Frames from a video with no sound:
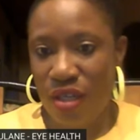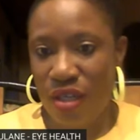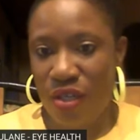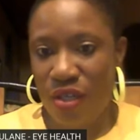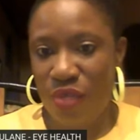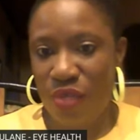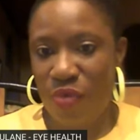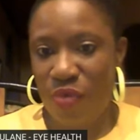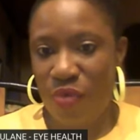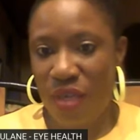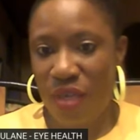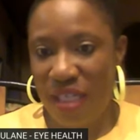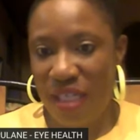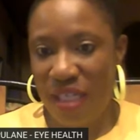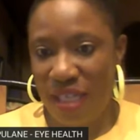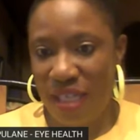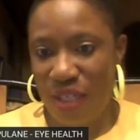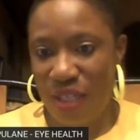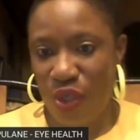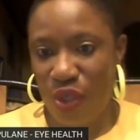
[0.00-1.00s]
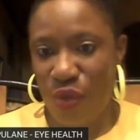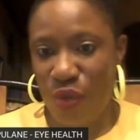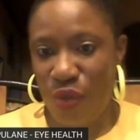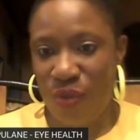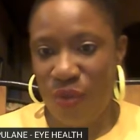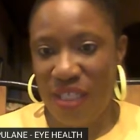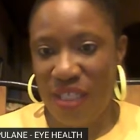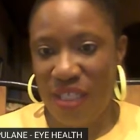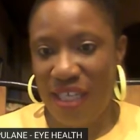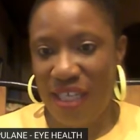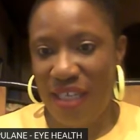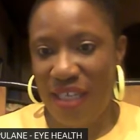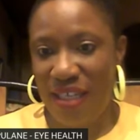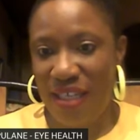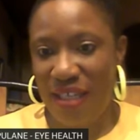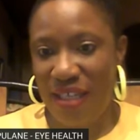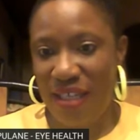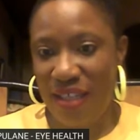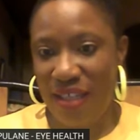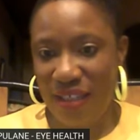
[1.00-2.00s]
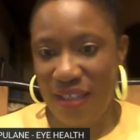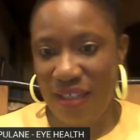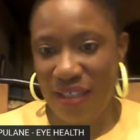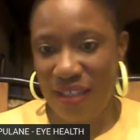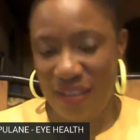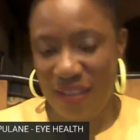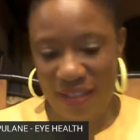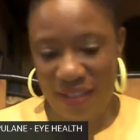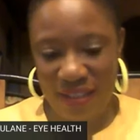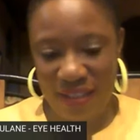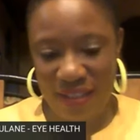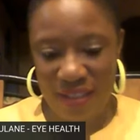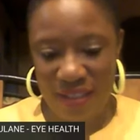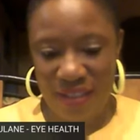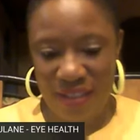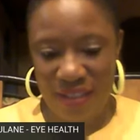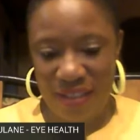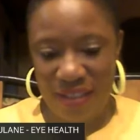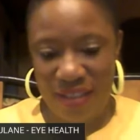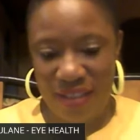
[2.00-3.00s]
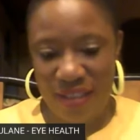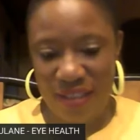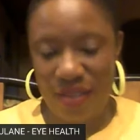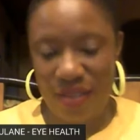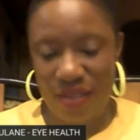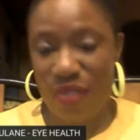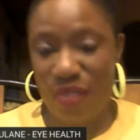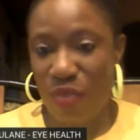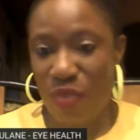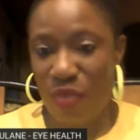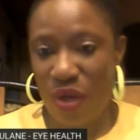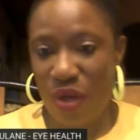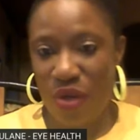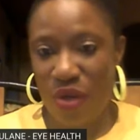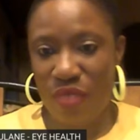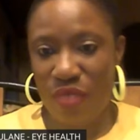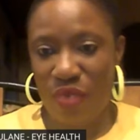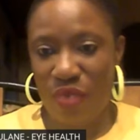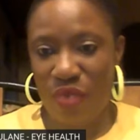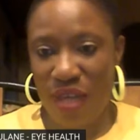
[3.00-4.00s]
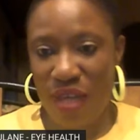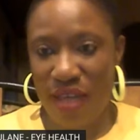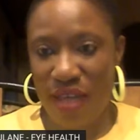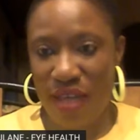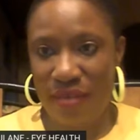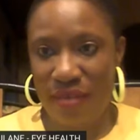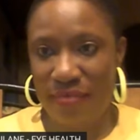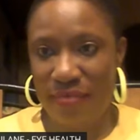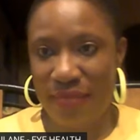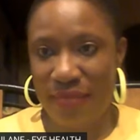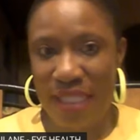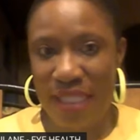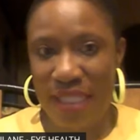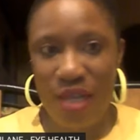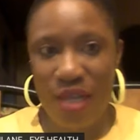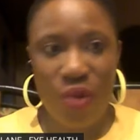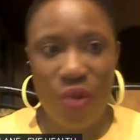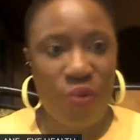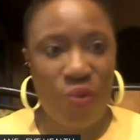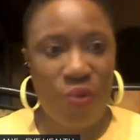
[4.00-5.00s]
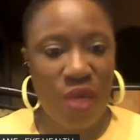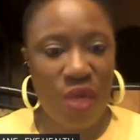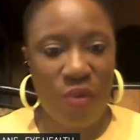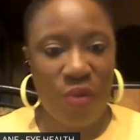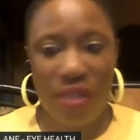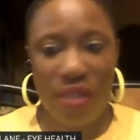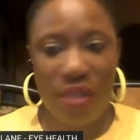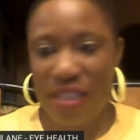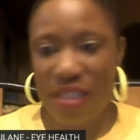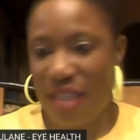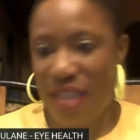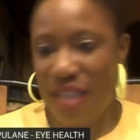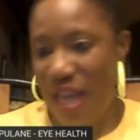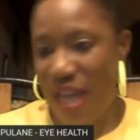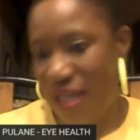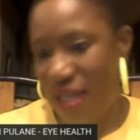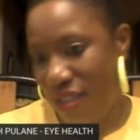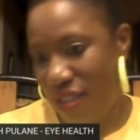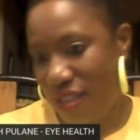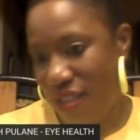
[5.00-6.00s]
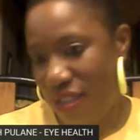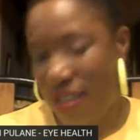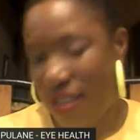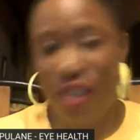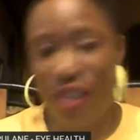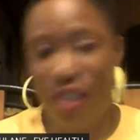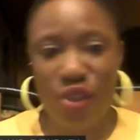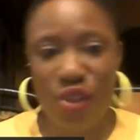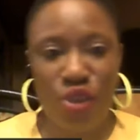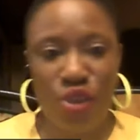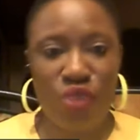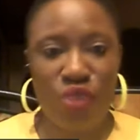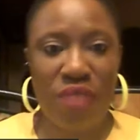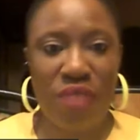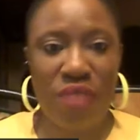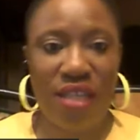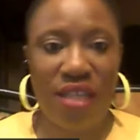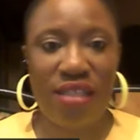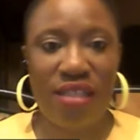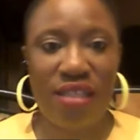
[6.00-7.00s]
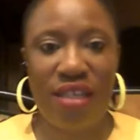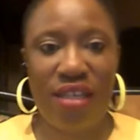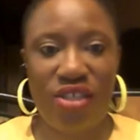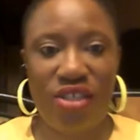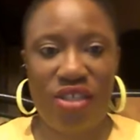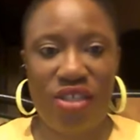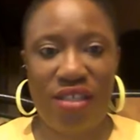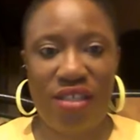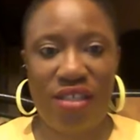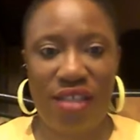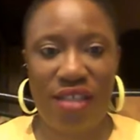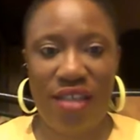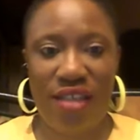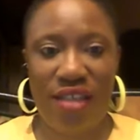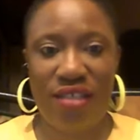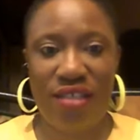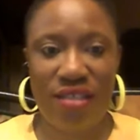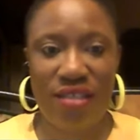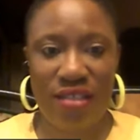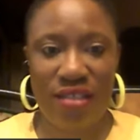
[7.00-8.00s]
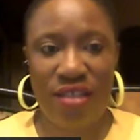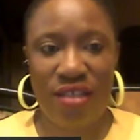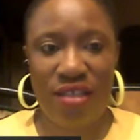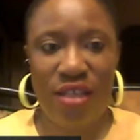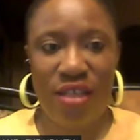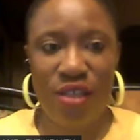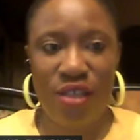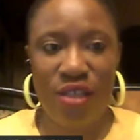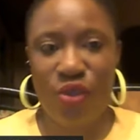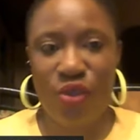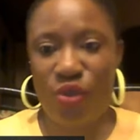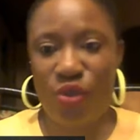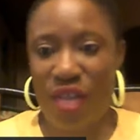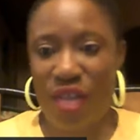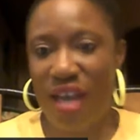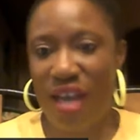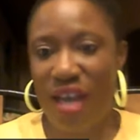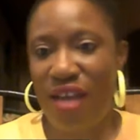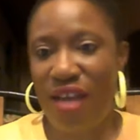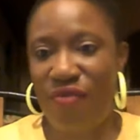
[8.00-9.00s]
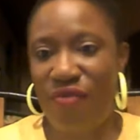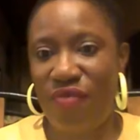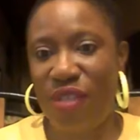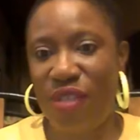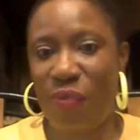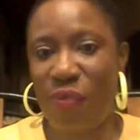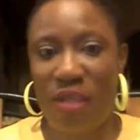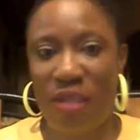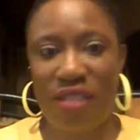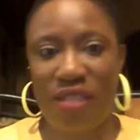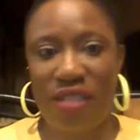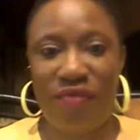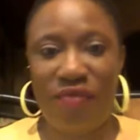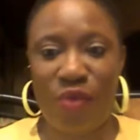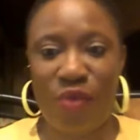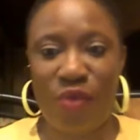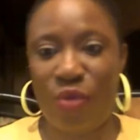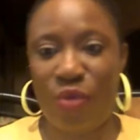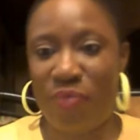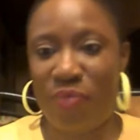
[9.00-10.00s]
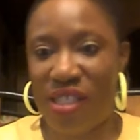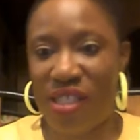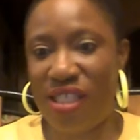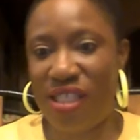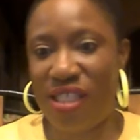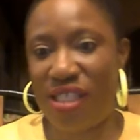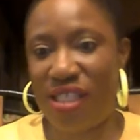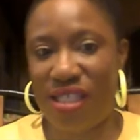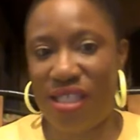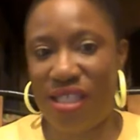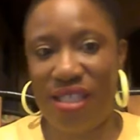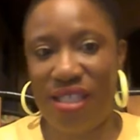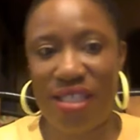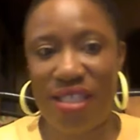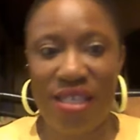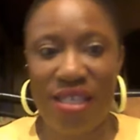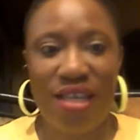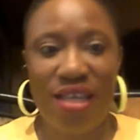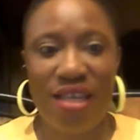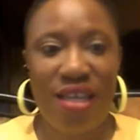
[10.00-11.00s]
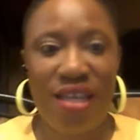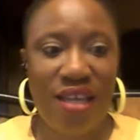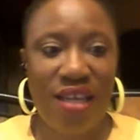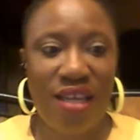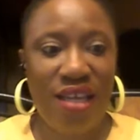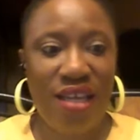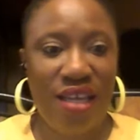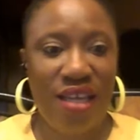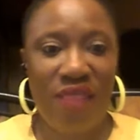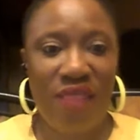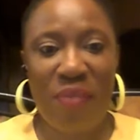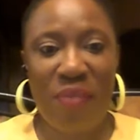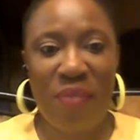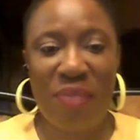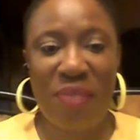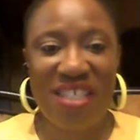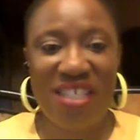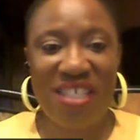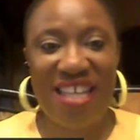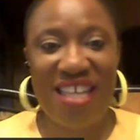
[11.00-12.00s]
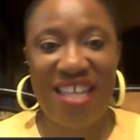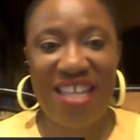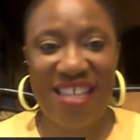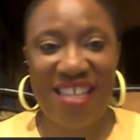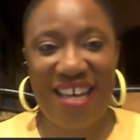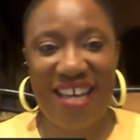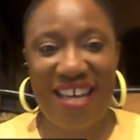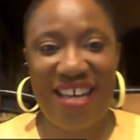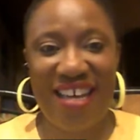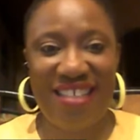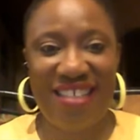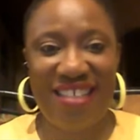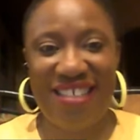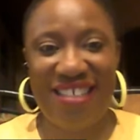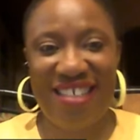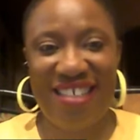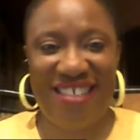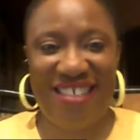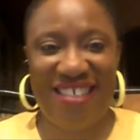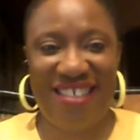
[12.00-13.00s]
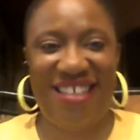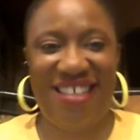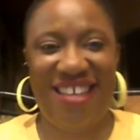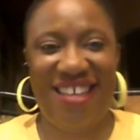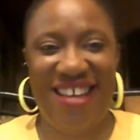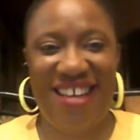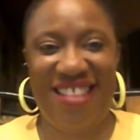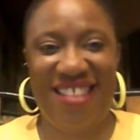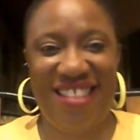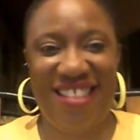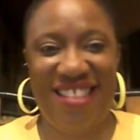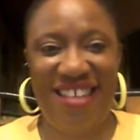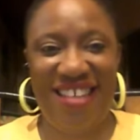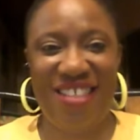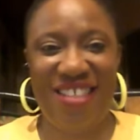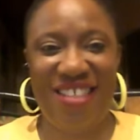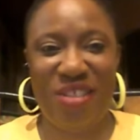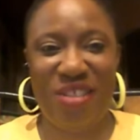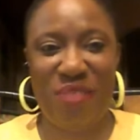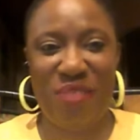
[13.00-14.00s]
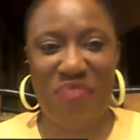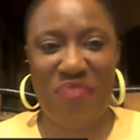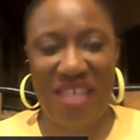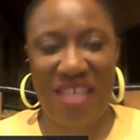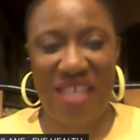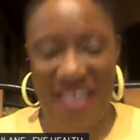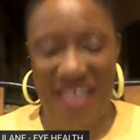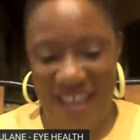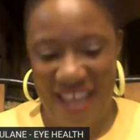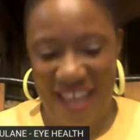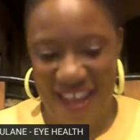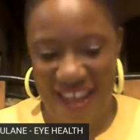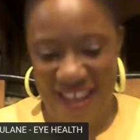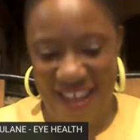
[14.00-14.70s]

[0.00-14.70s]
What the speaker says: Good morning, Leader Dozy. Good morning. We will start in 2 minutes. Let's just send to the respective groups. If a person has a heart, they need to be here.